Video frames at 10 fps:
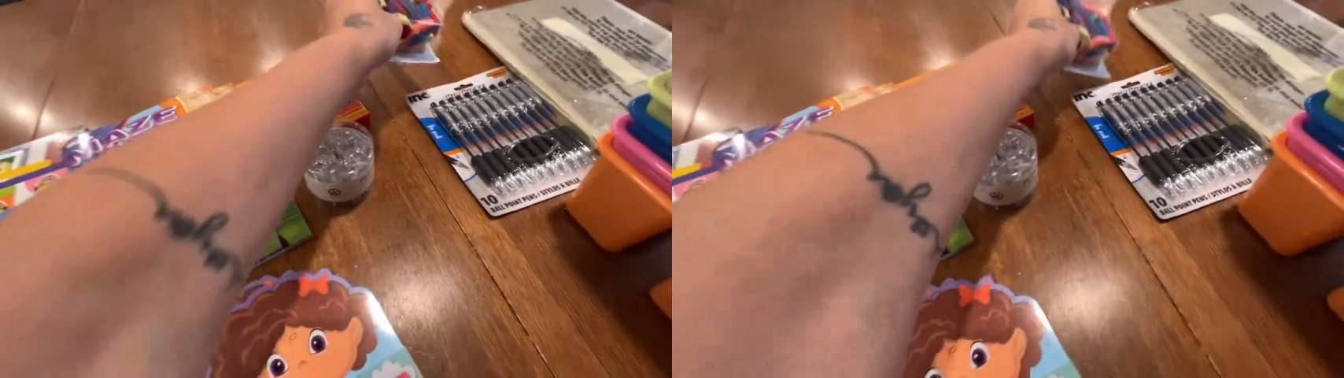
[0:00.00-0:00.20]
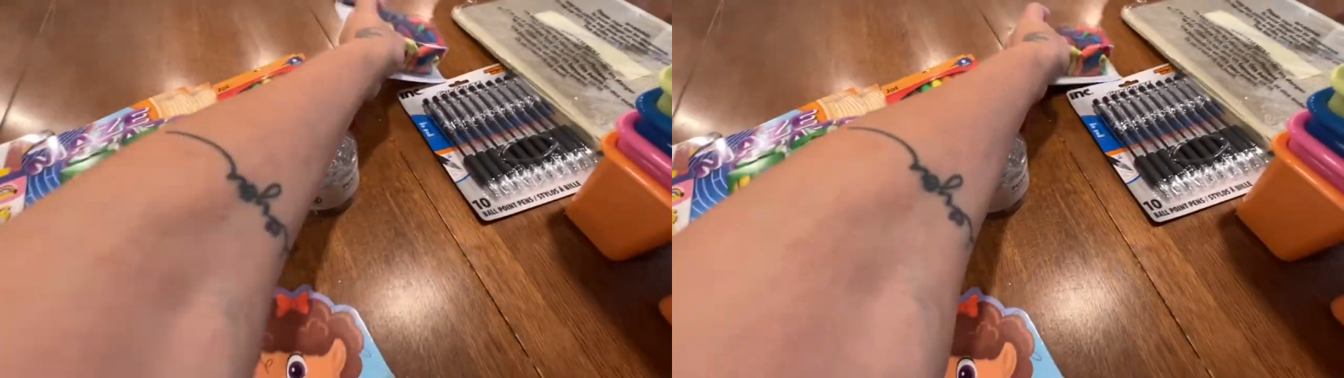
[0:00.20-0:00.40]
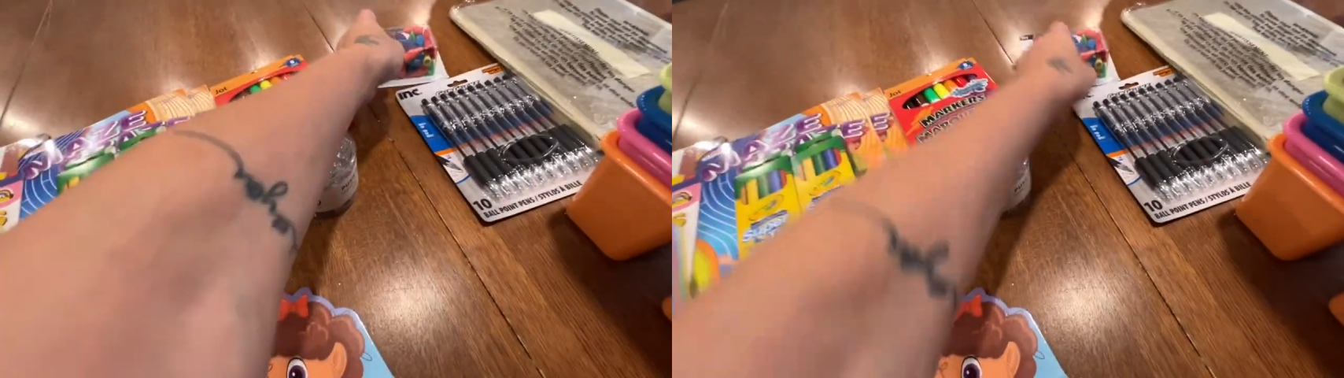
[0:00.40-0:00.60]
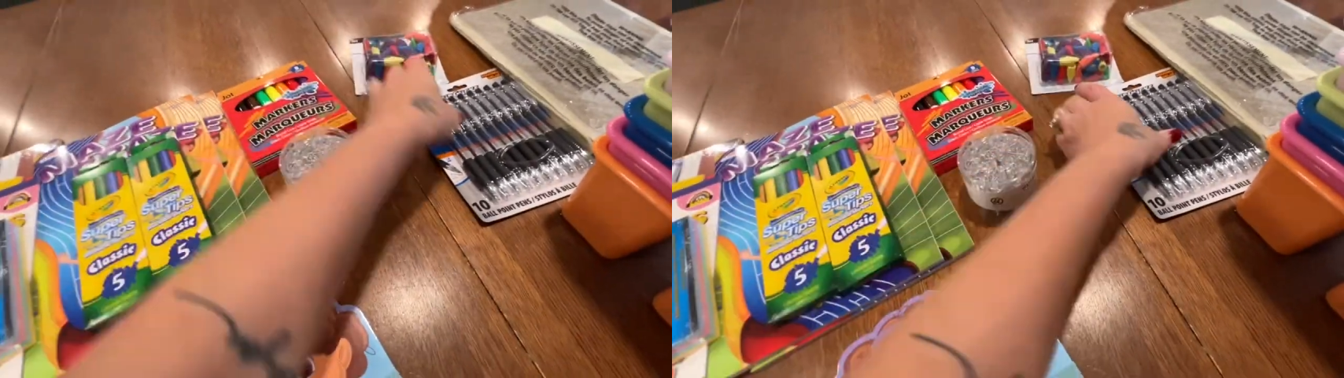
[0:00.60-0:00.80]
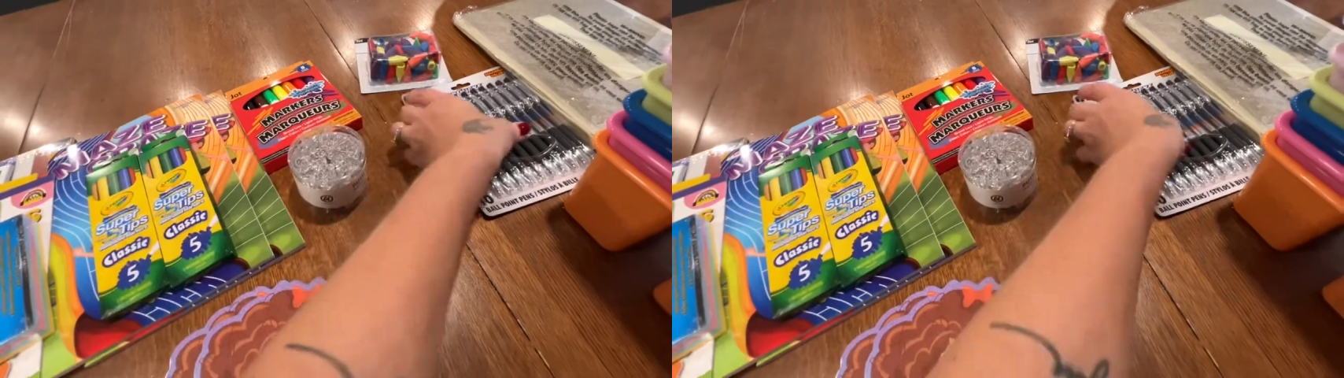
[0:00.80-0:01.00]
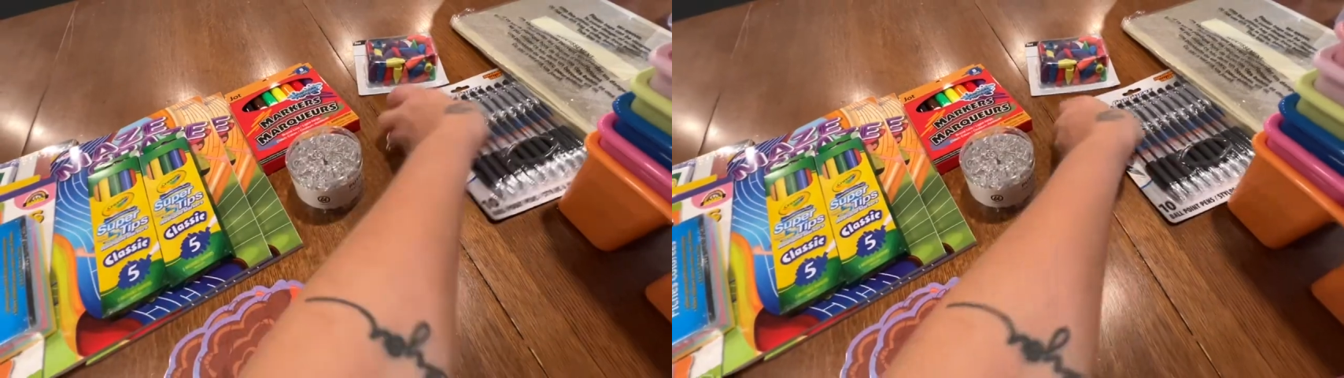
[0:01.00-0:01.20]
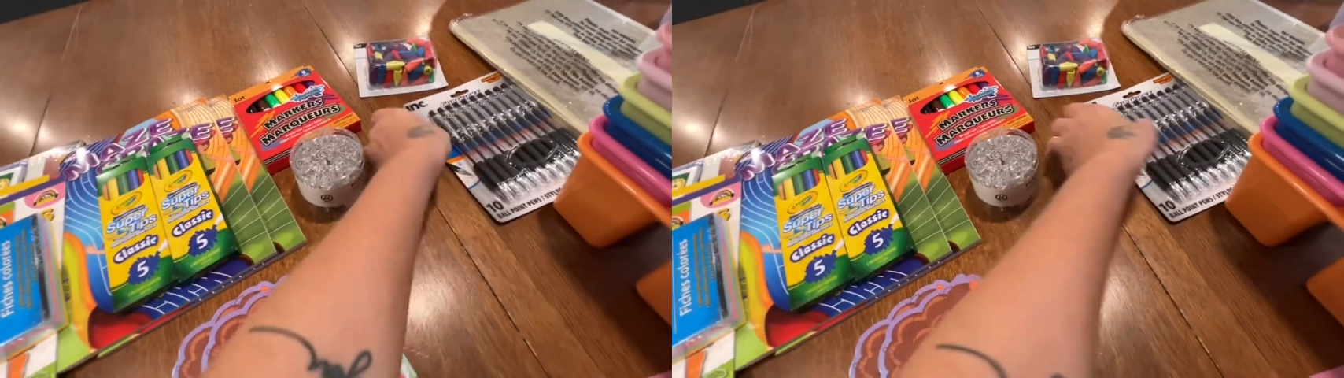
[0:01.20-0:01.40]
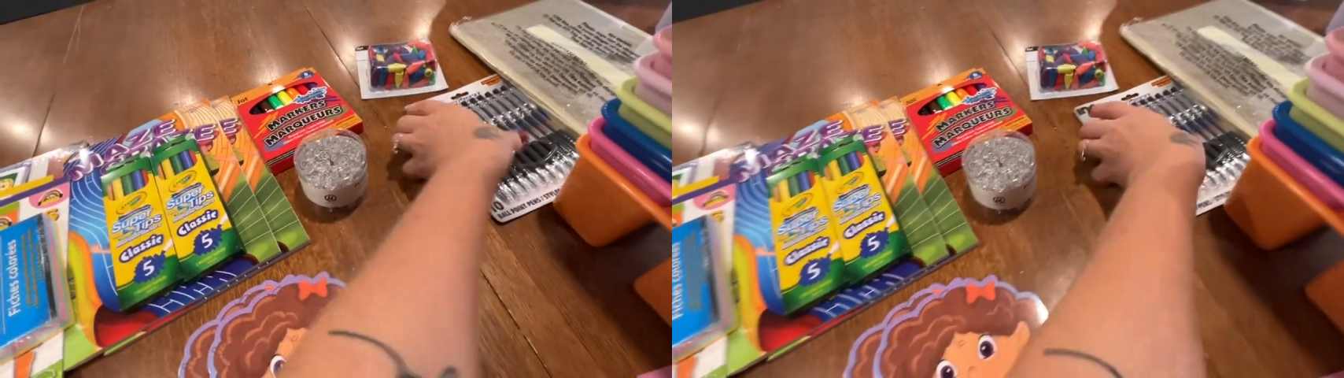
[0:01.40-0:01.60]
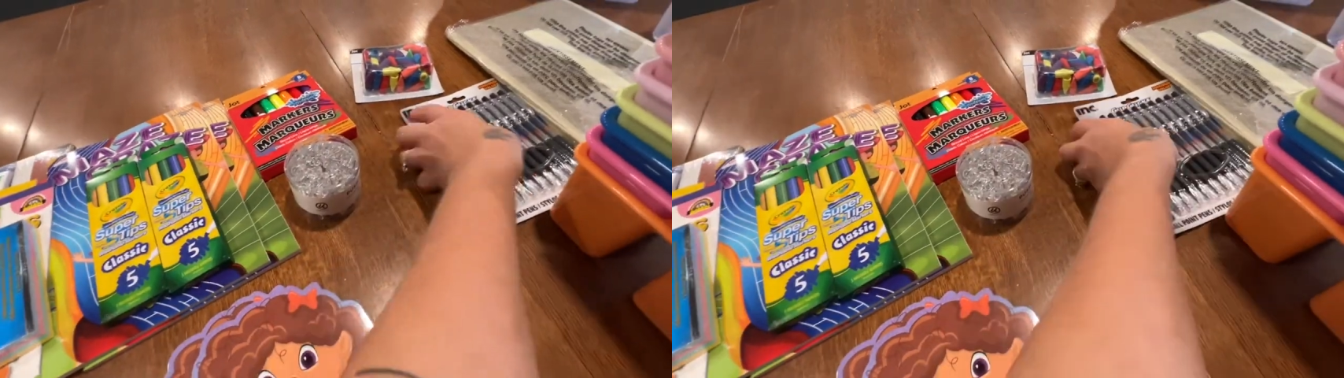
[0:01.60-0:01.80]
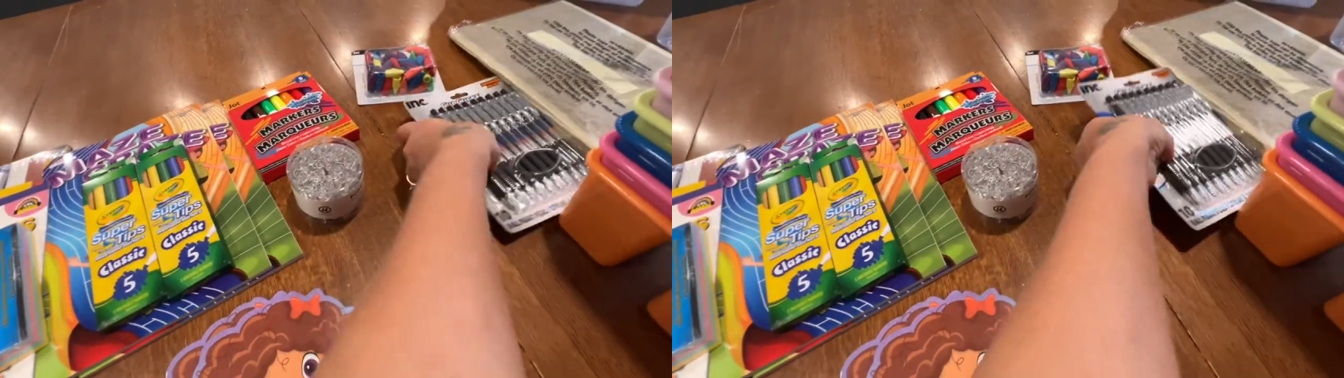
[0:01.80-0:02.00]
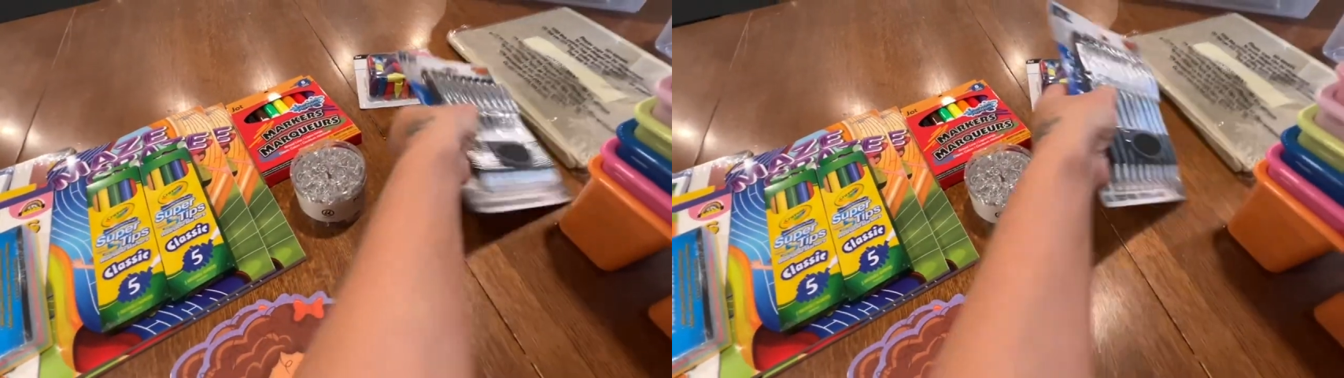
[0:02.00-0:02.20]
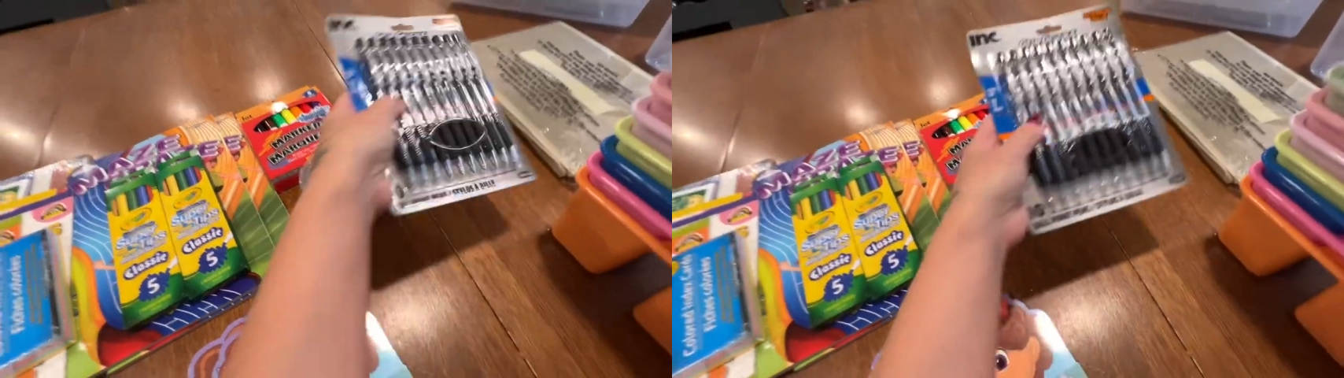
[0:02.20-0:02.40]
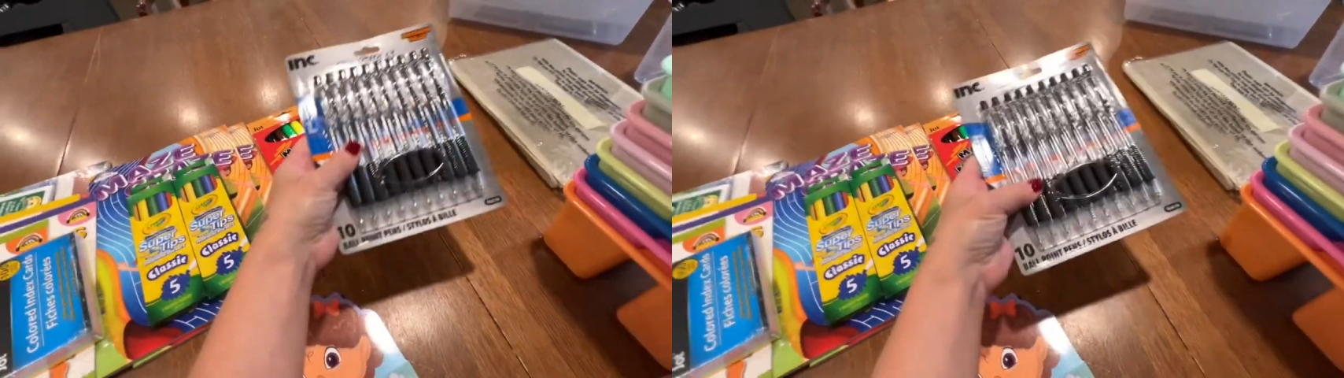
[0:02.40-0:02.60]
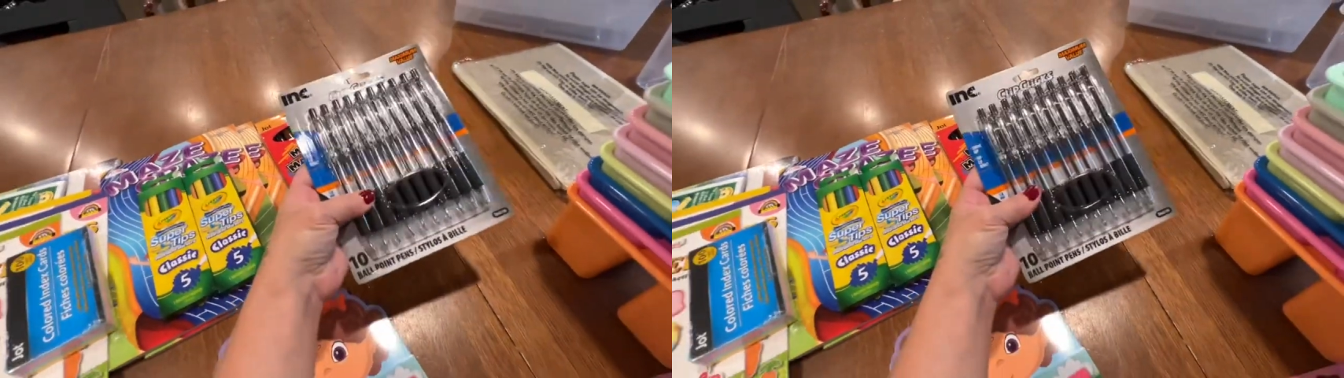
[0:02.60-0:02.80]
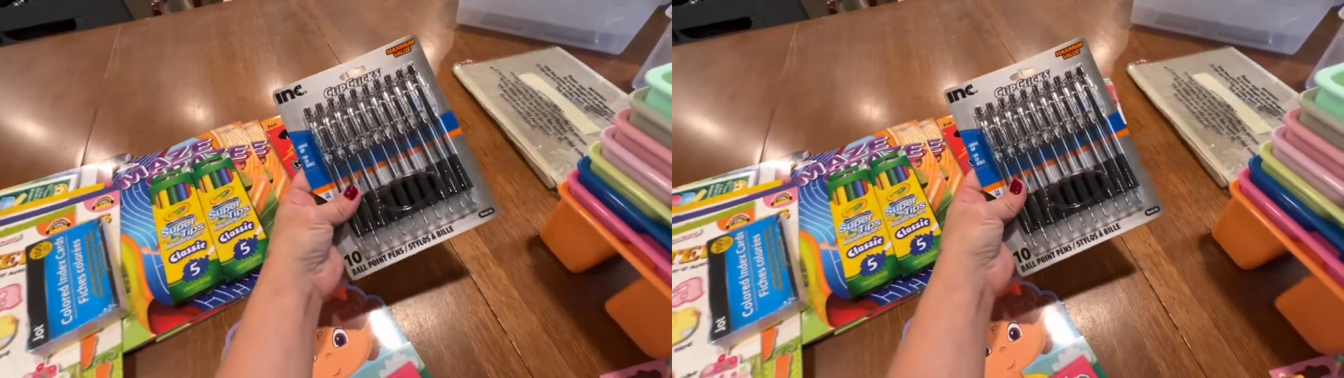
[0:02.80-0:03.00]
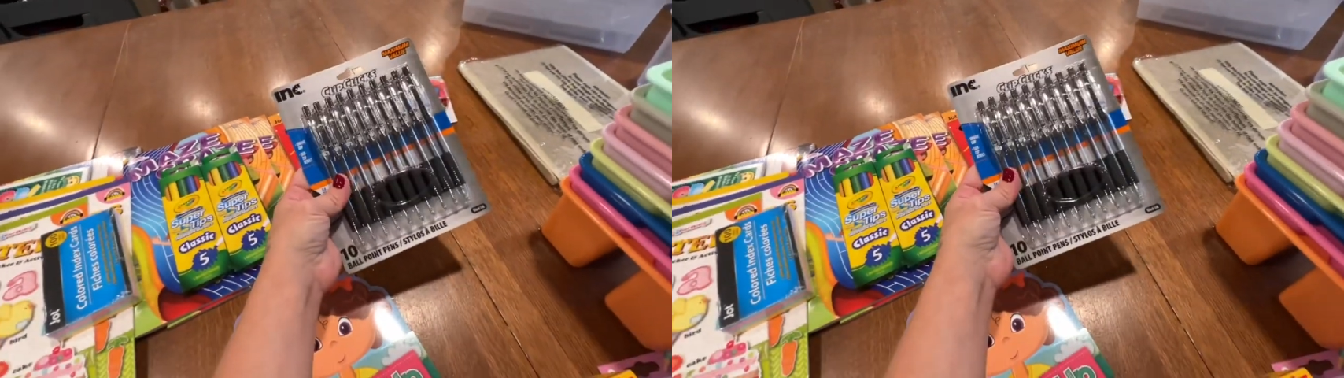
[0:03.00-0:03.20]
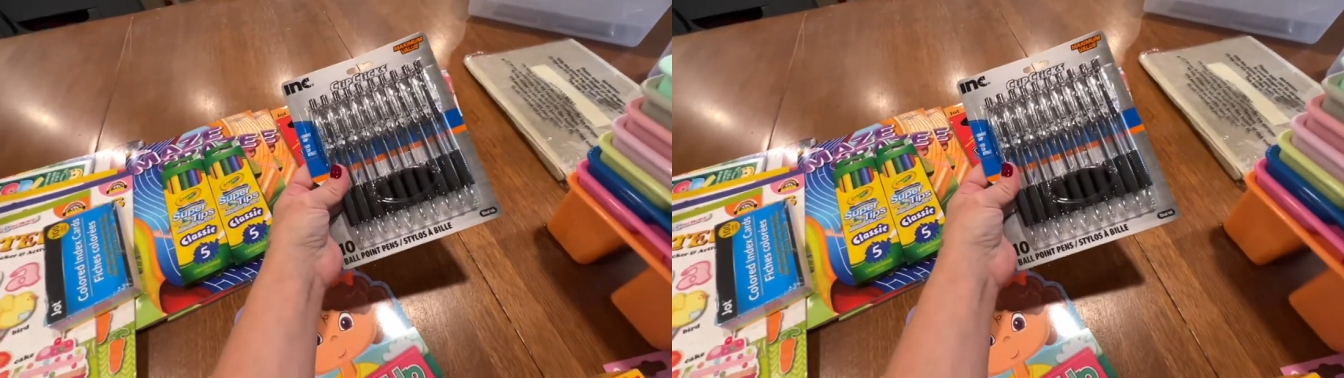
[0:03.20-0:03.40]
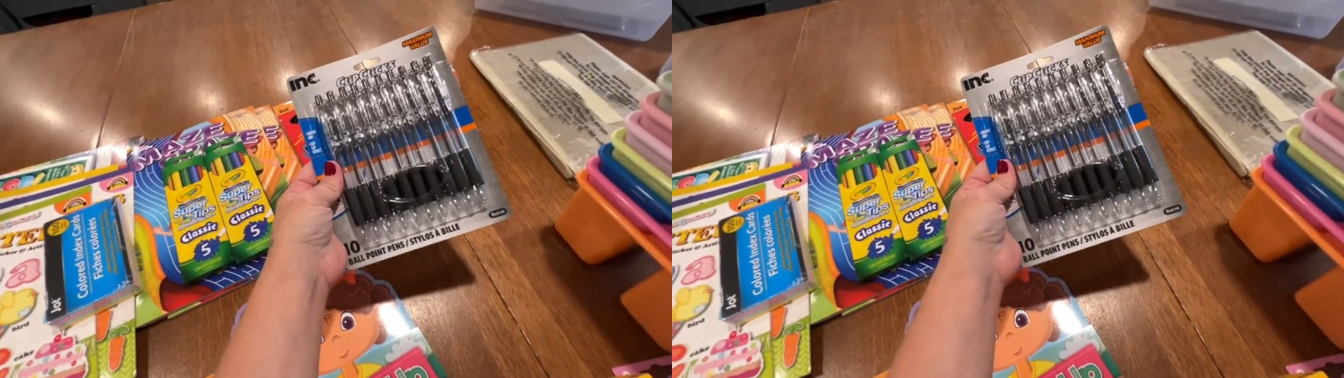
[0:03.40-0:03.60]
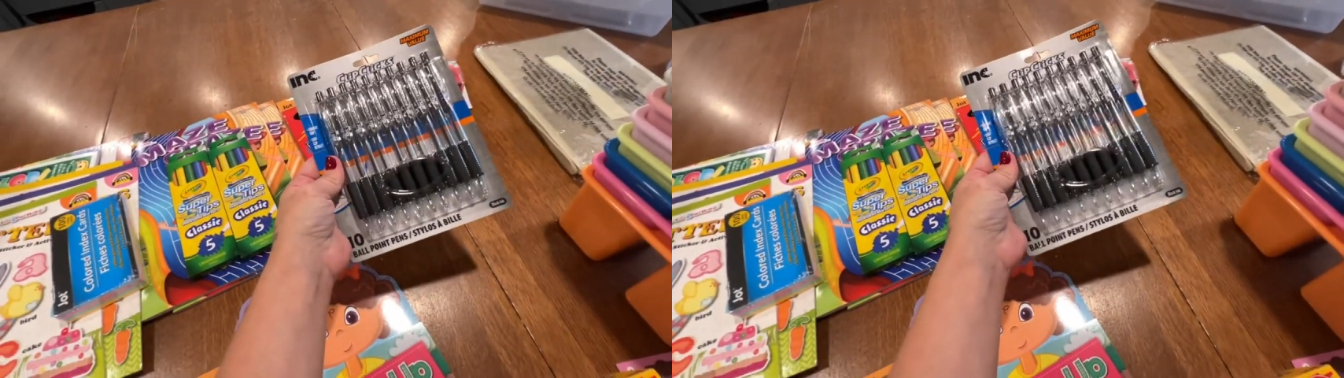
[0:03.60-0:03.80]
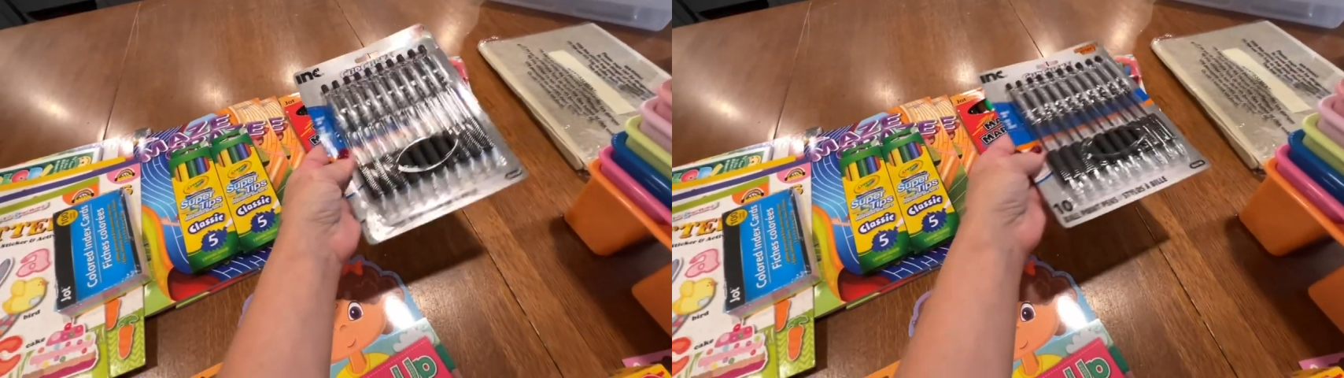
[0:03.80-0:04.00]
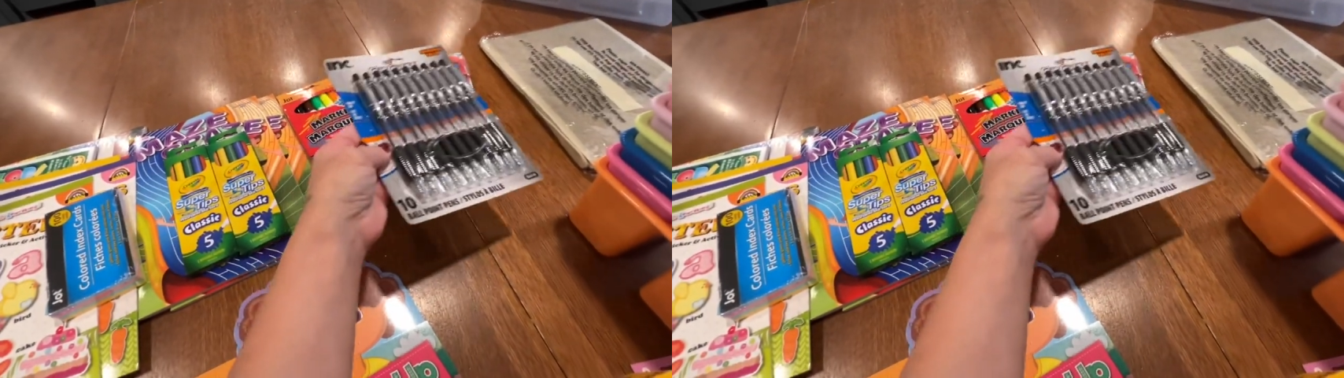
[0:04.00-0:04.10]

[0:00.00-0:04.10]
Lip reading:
No face is visible, so there are no lips to read.